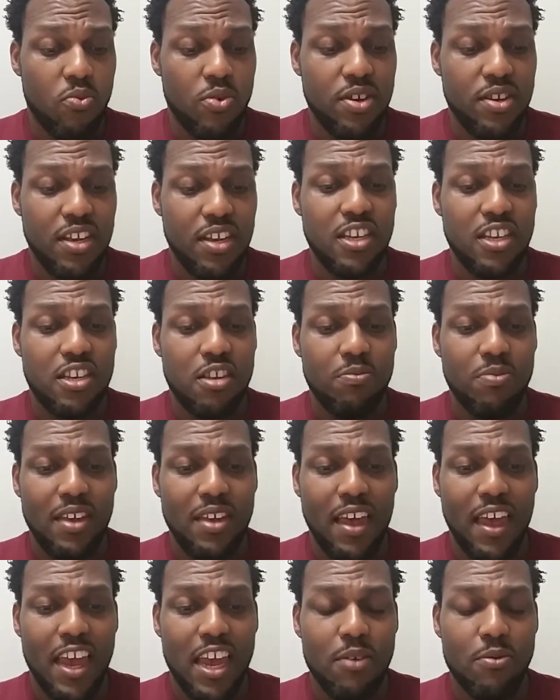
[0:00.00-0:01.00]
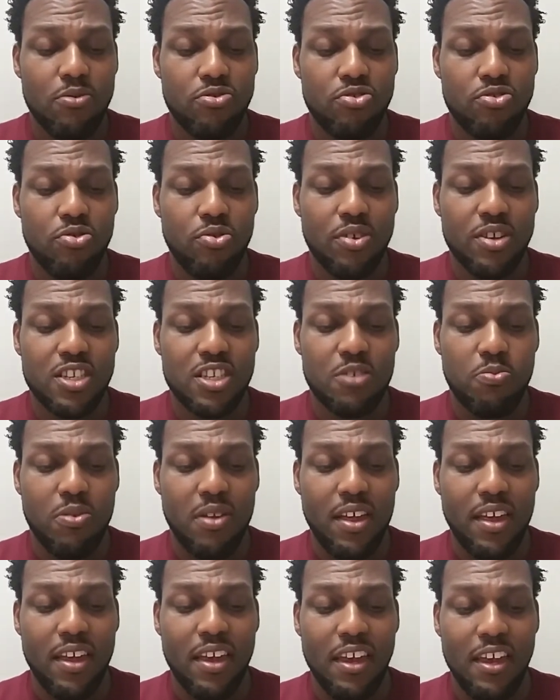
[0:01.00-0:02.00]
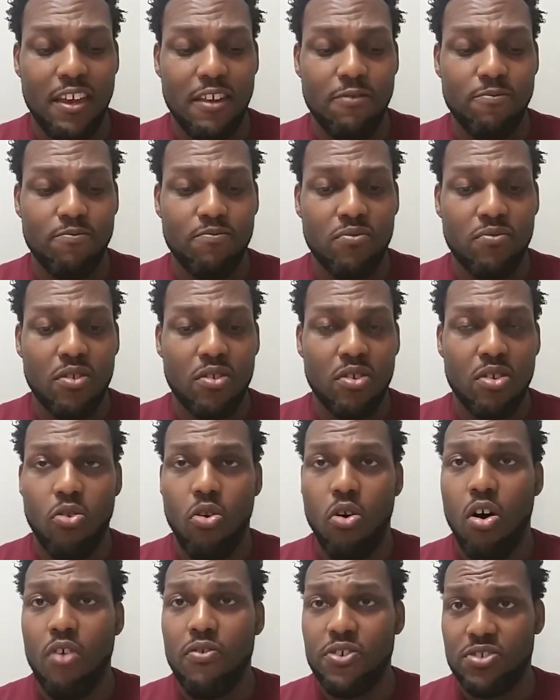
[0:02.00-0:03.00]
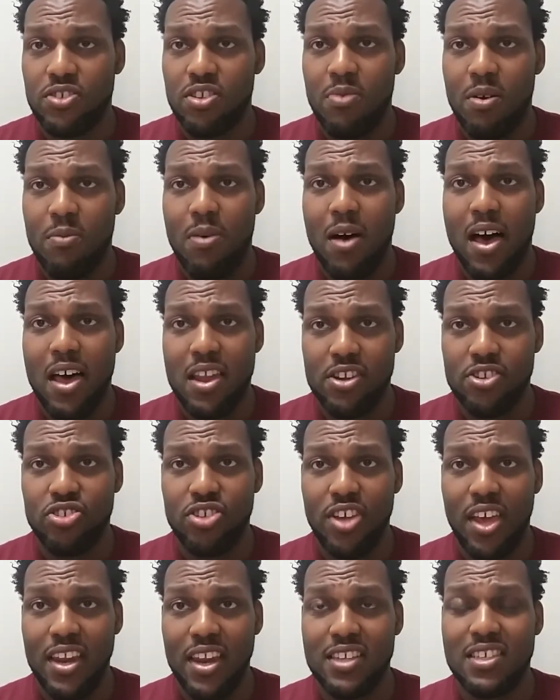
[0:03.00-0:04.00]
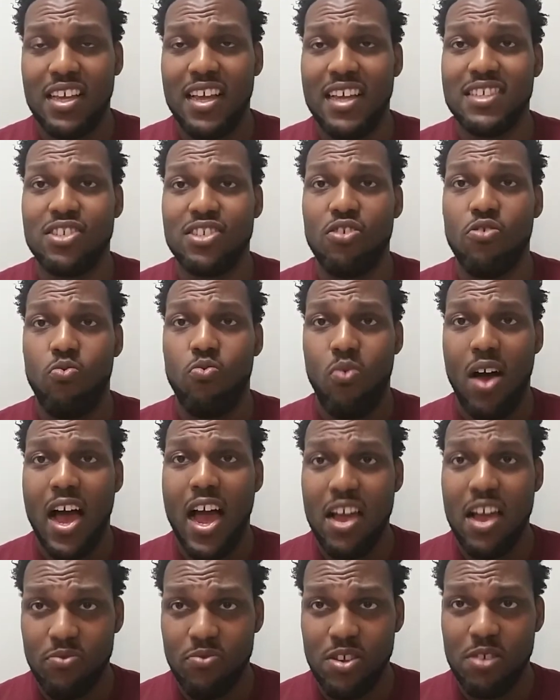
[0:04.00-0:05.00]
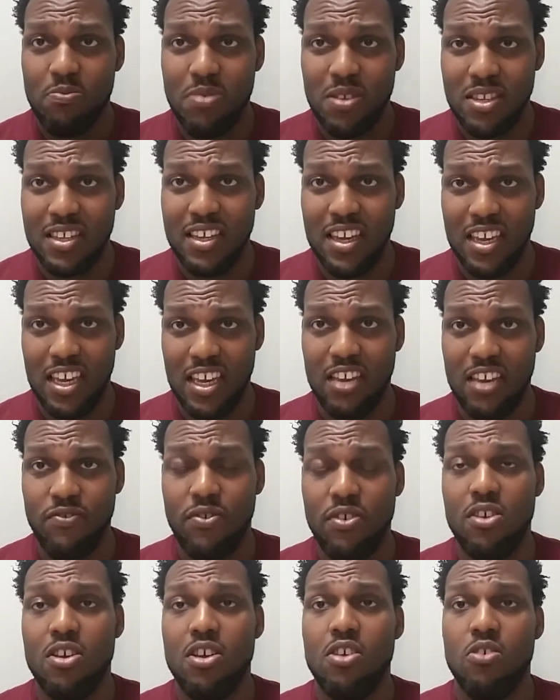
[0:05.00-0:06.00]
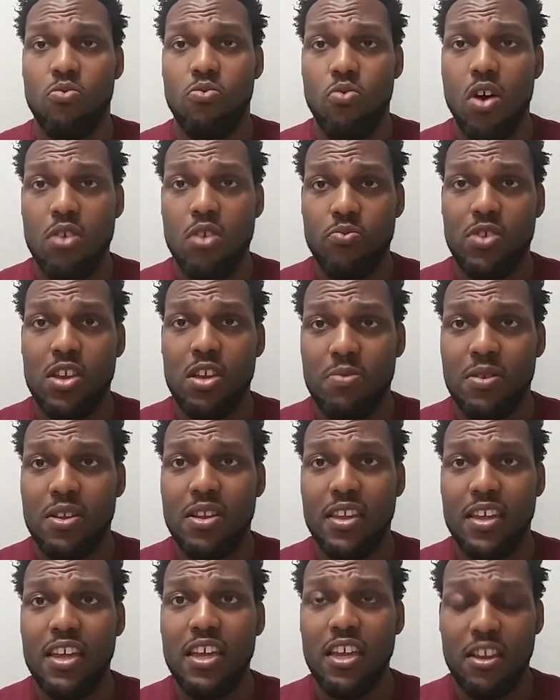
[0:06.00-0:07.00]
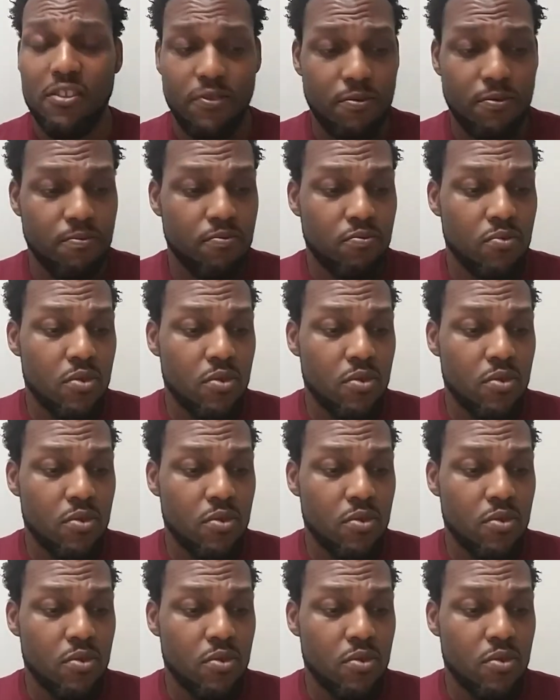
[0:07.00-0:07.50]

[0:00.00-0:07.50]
we need to be able to explain, offer some apologetics as to why we believe what we believe.